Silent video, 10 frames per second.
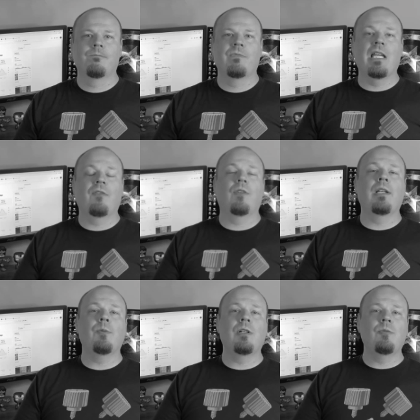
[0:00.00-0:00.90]
Now, for
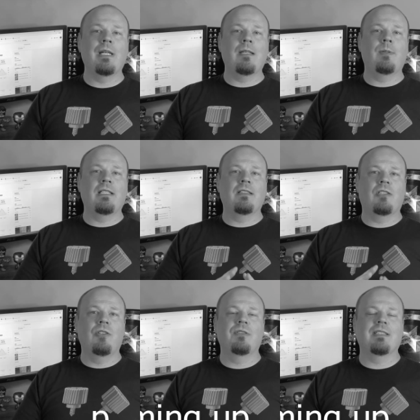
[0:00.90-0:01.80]
anyone who may be in the
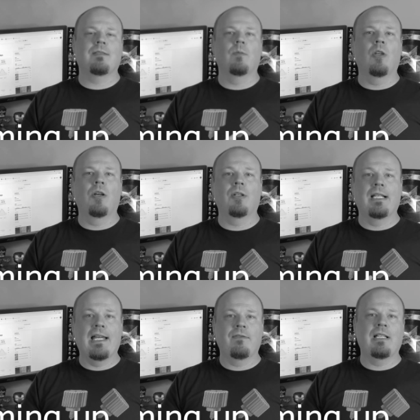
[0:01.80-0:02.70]
queue system longer
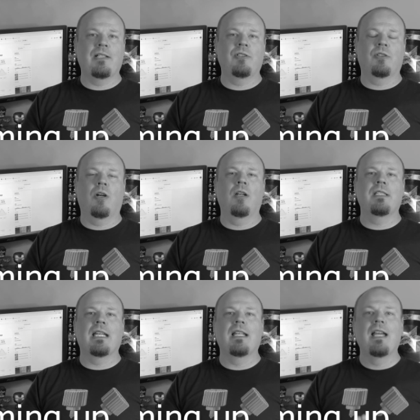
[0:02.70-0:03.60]
and haven't gotten your
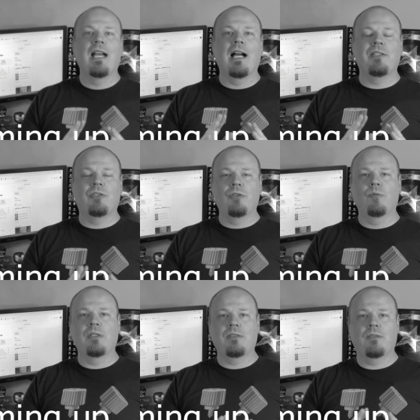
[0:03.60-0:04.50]
card yet, I do
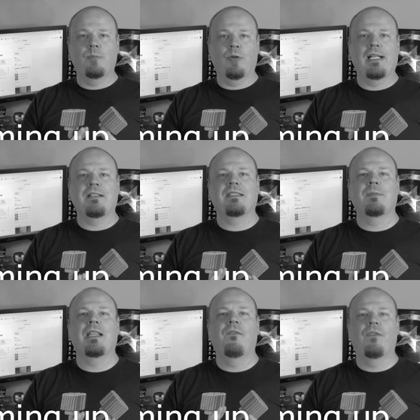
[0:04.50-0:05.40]
want to point out
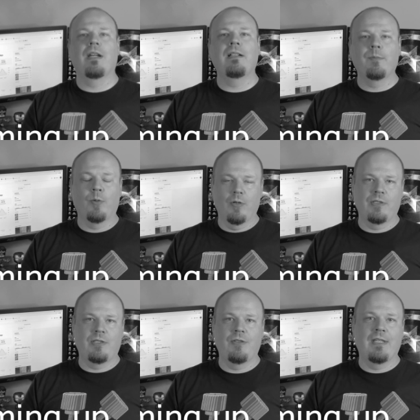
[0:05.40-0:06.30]
something very
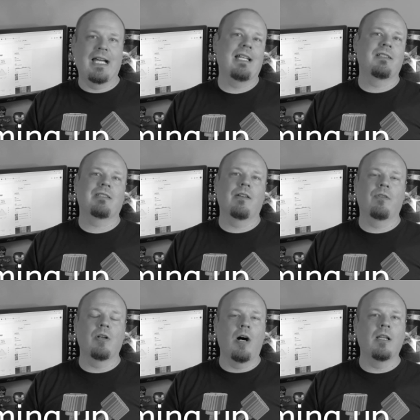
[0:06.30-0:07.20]
important to you that I
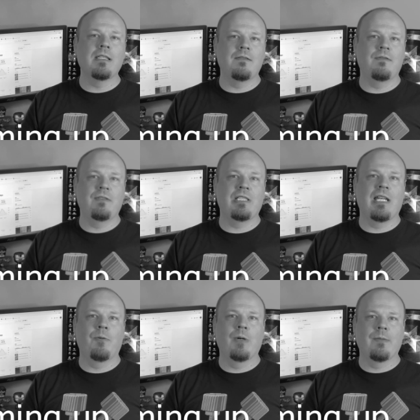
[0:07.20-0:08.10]
discovered on the
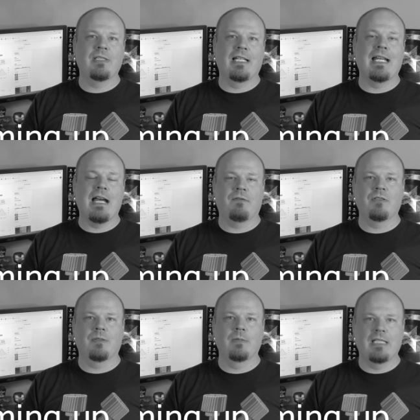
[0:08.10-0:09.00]
EVGA website after
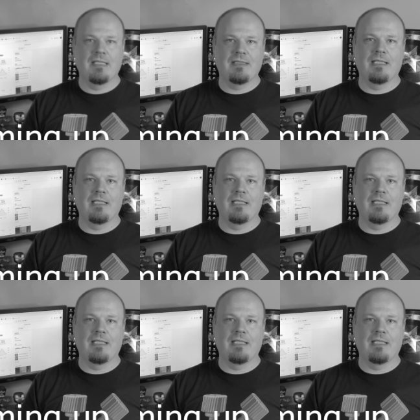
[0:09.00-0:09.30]
some testing.